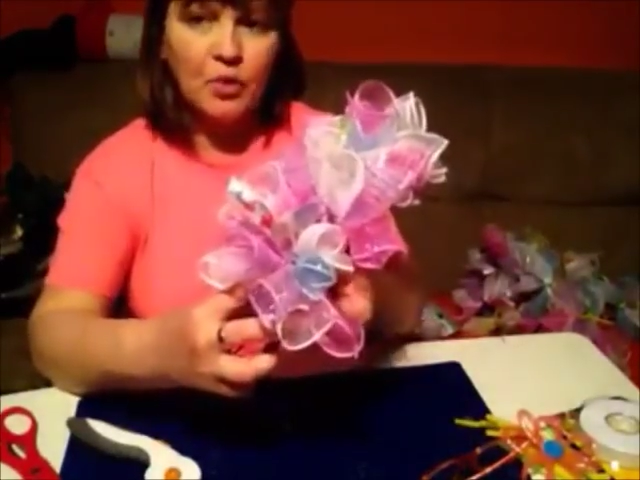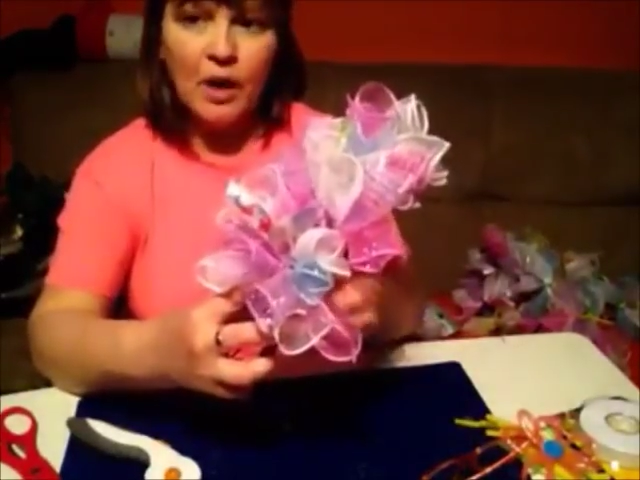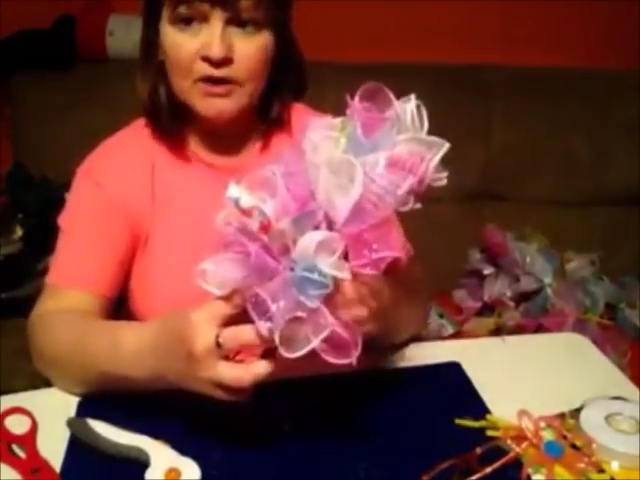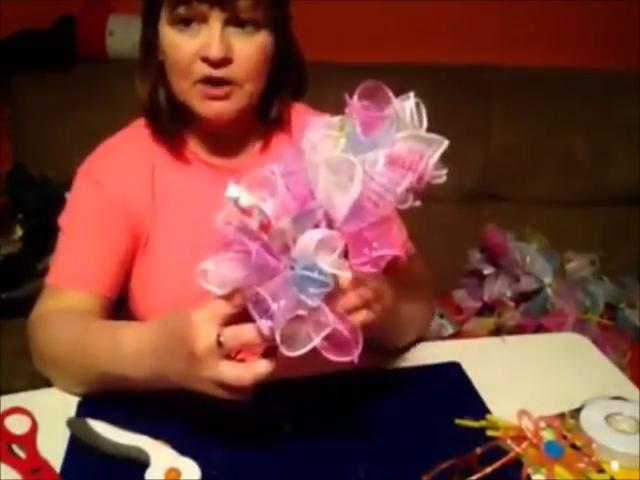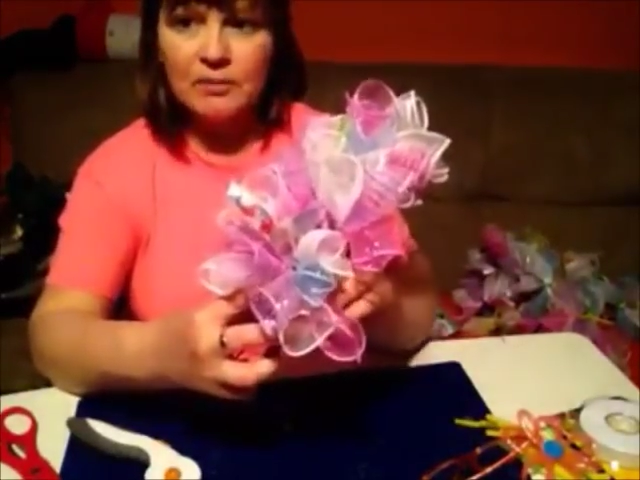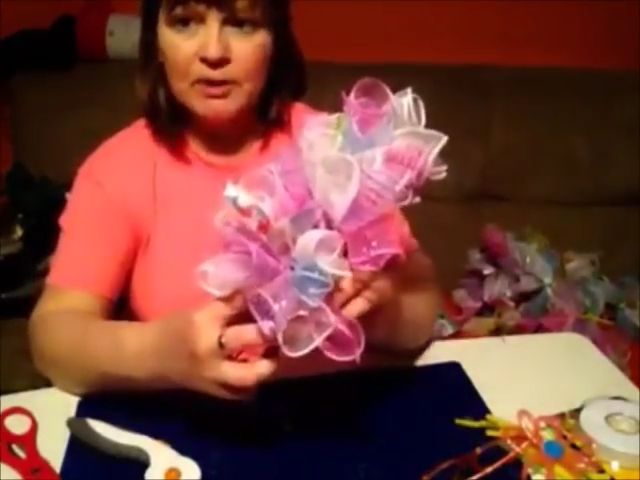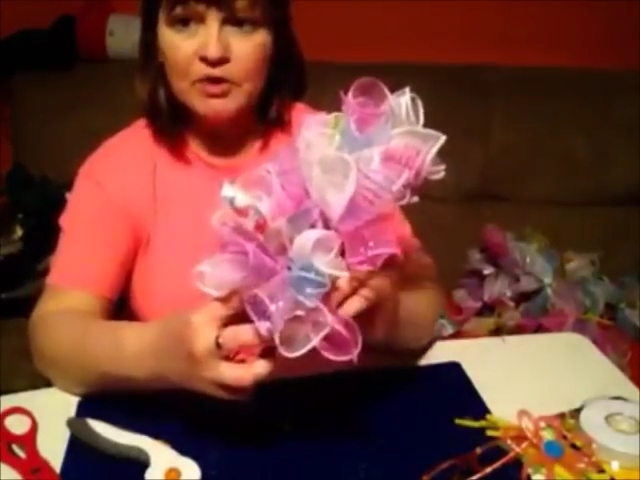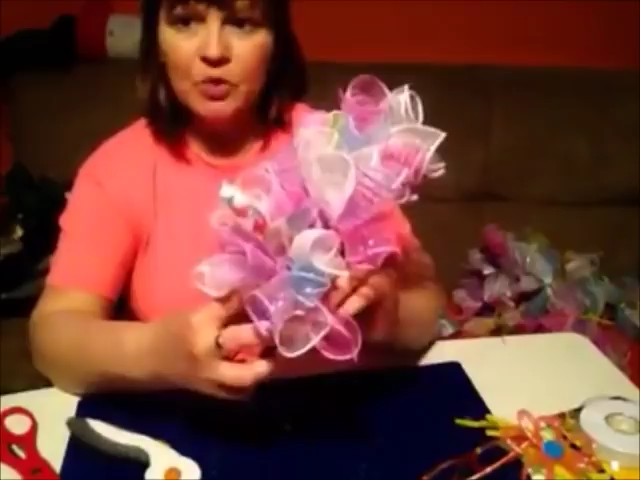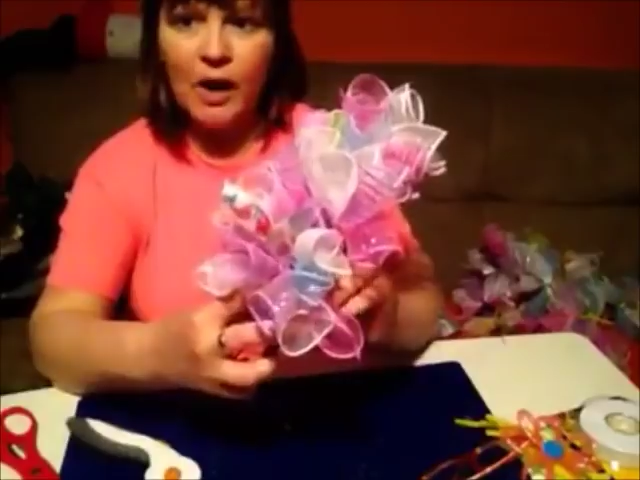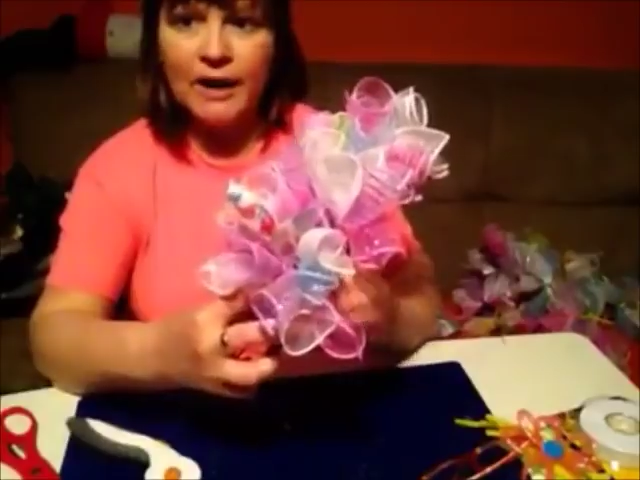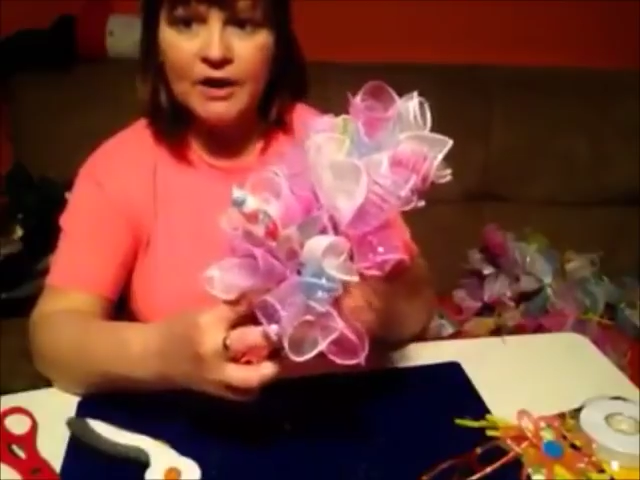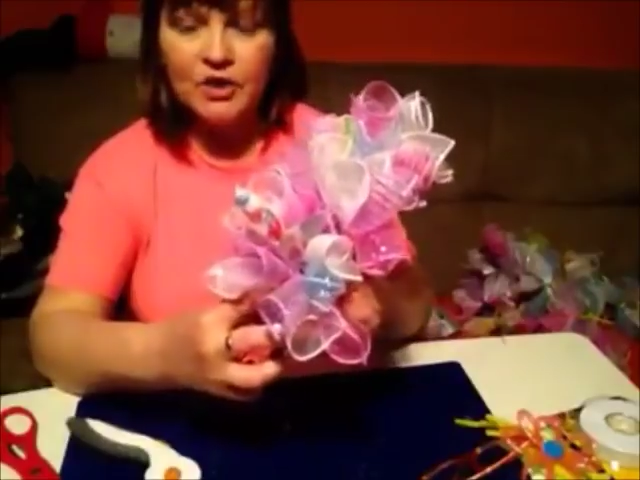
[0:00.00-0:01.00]
watching me
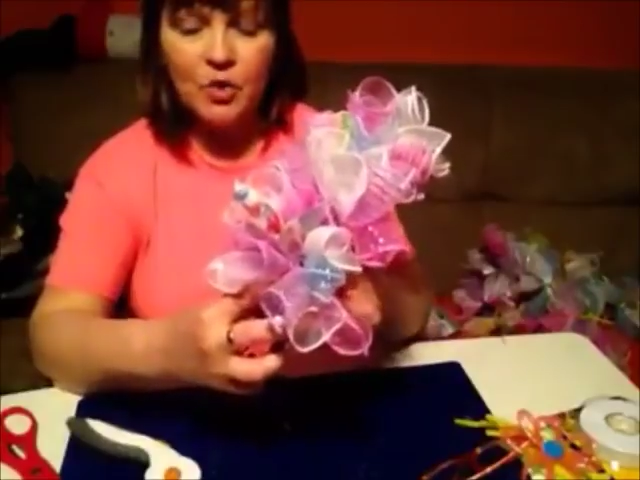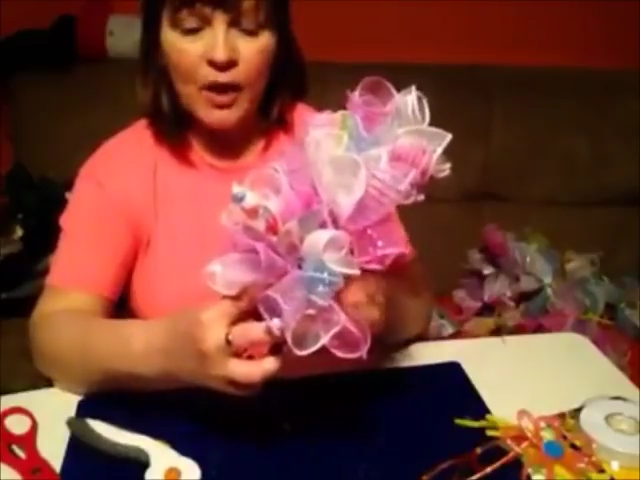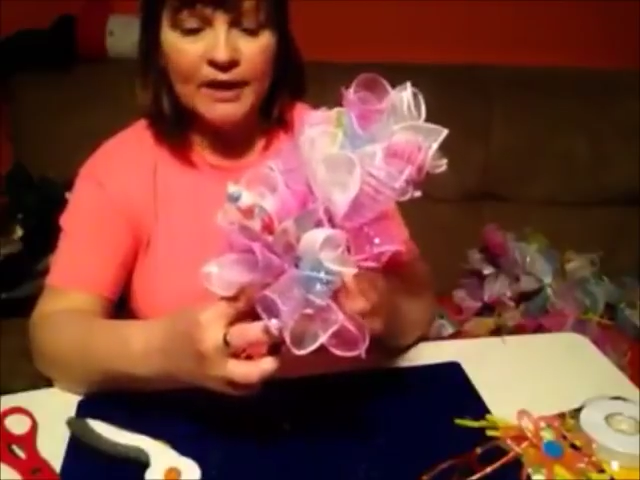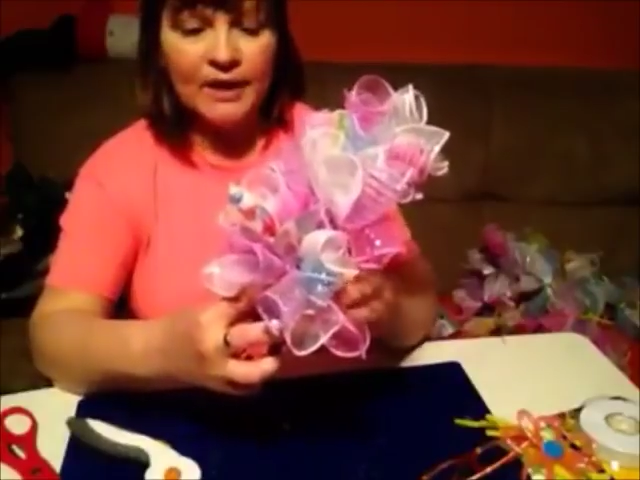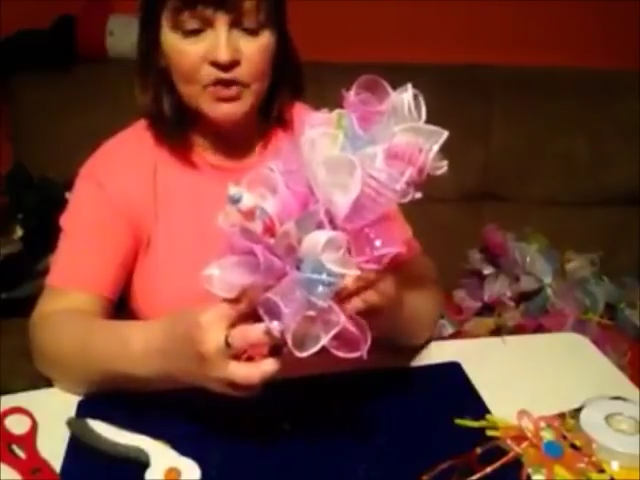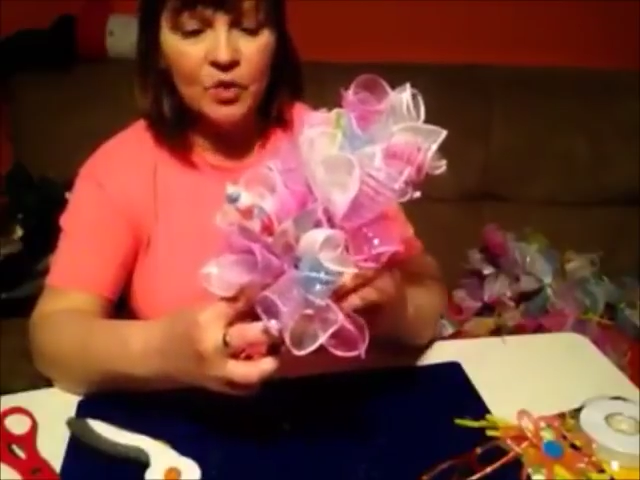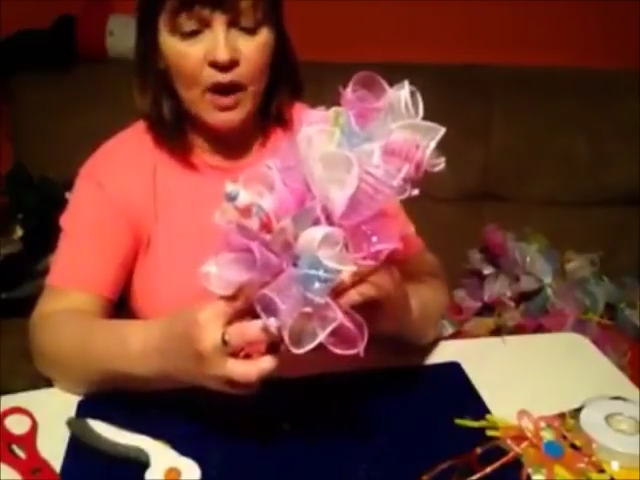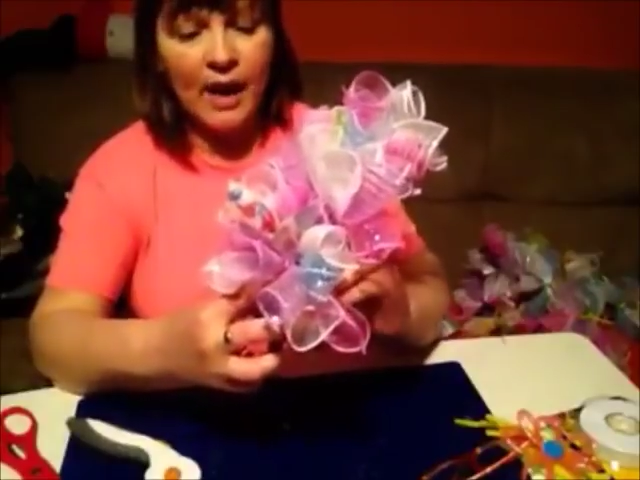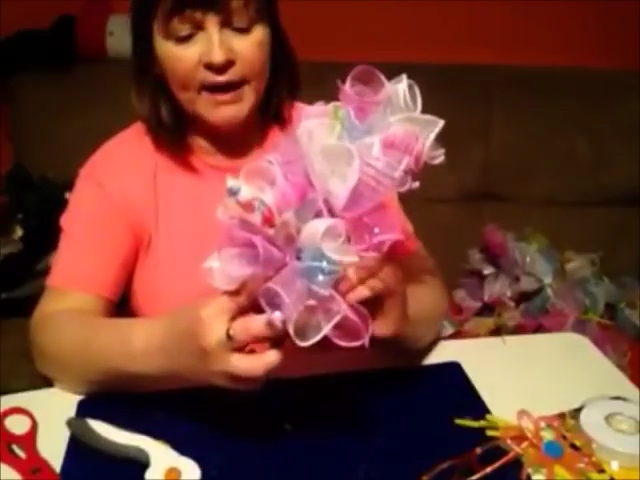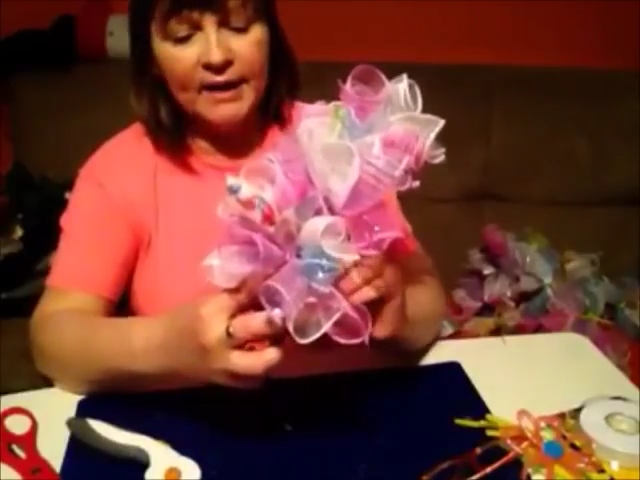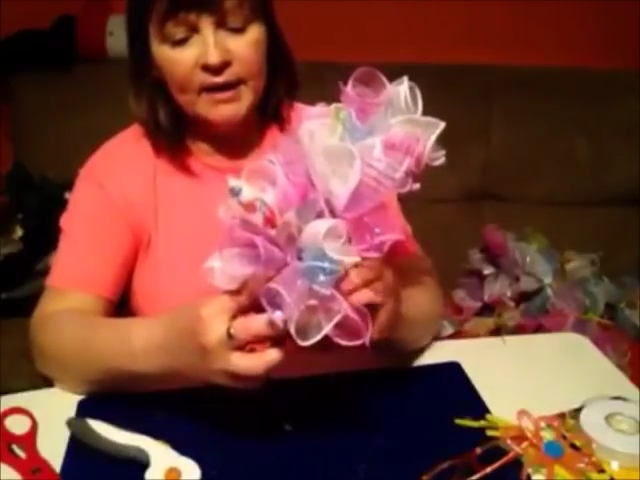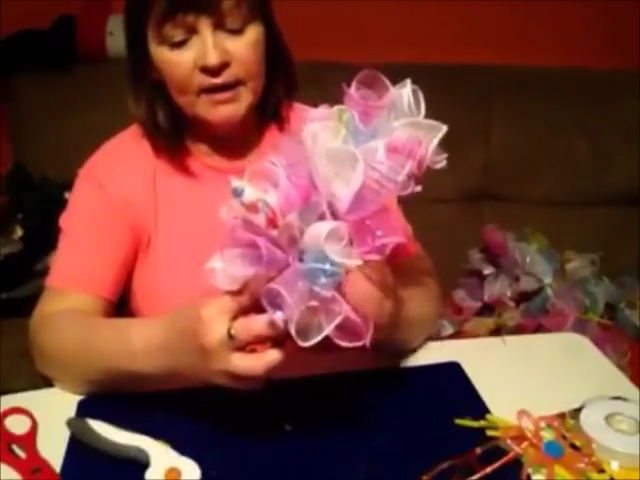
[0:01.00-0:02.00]
twine and twine and
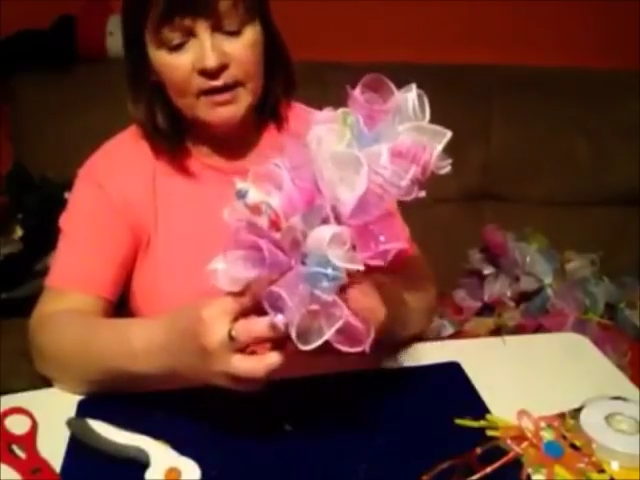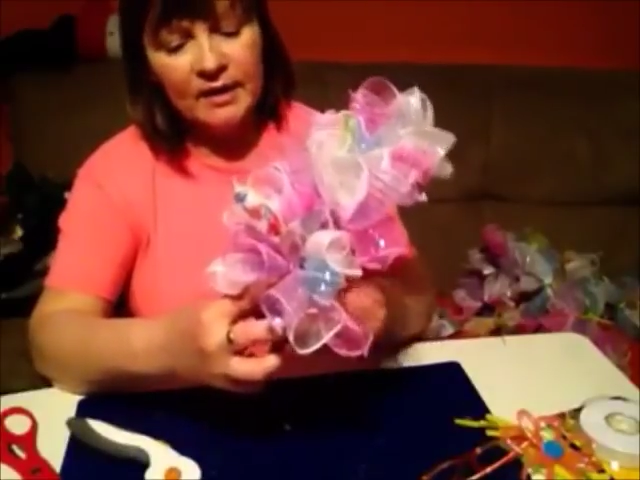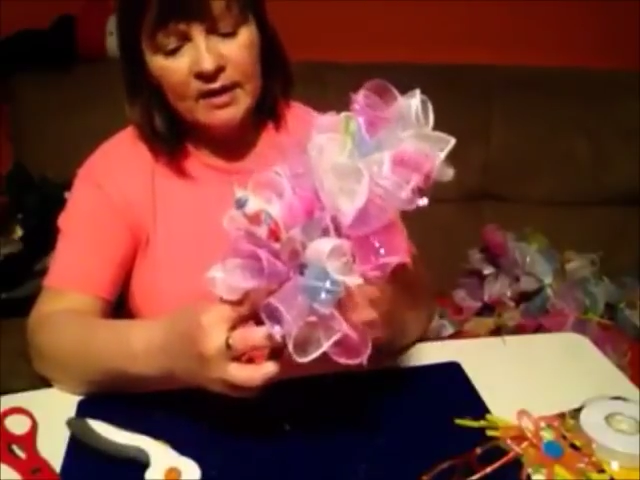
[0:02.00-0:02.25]
twine.